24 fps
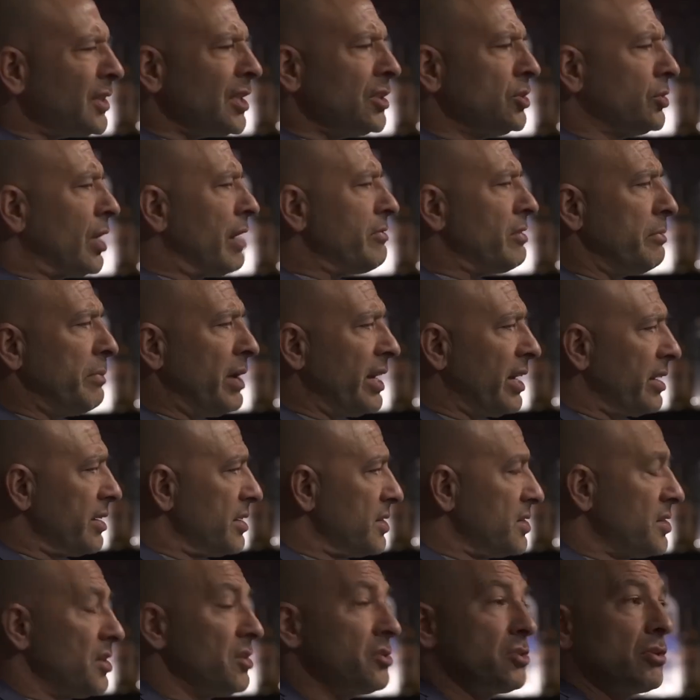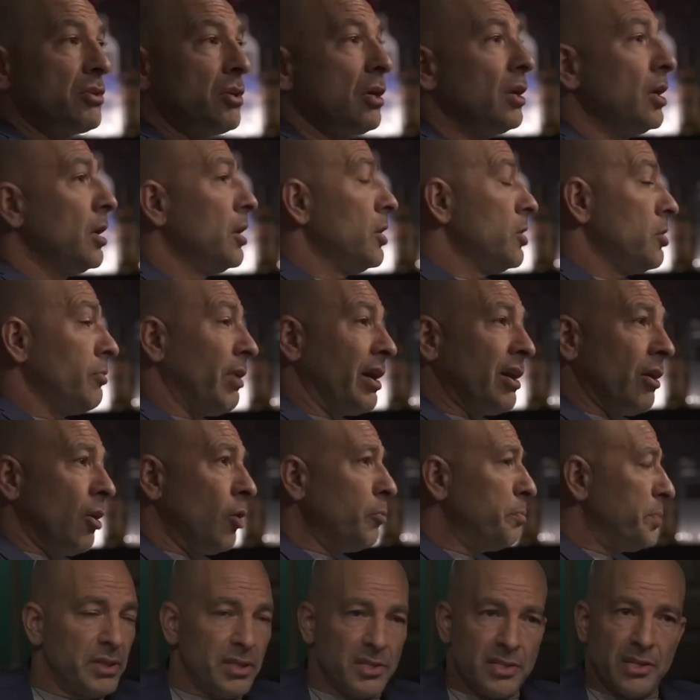So I have to make a decision. Do I
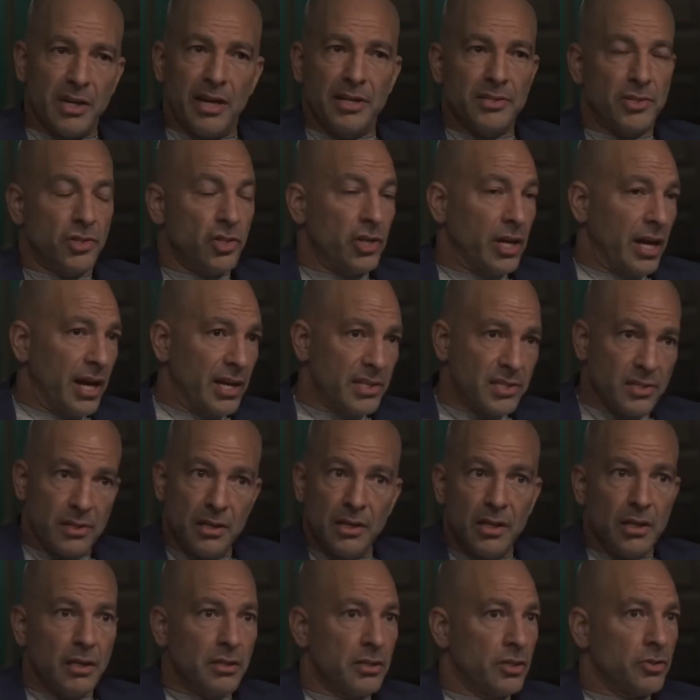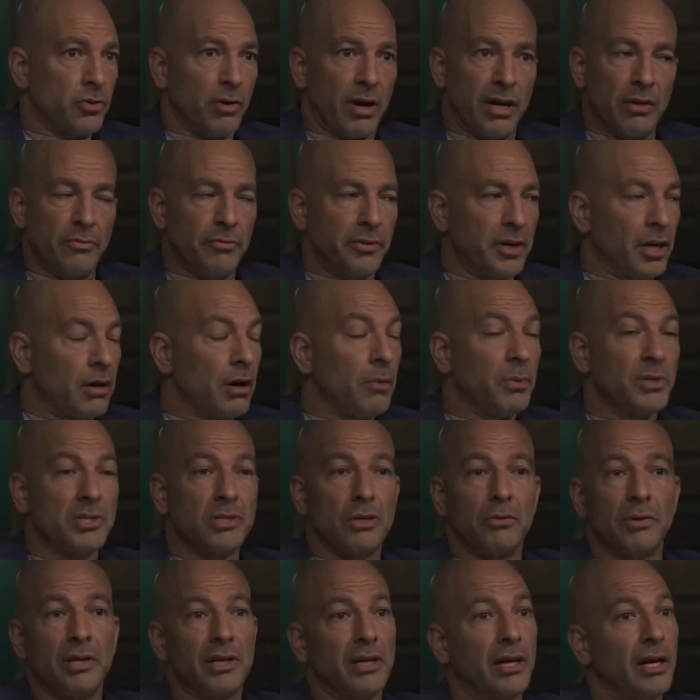open this guy's chest to try to figure out what's
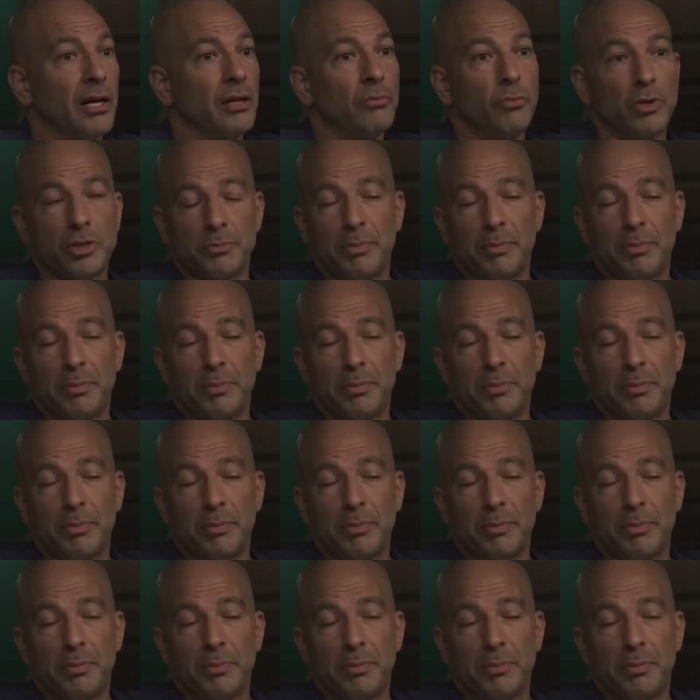going on?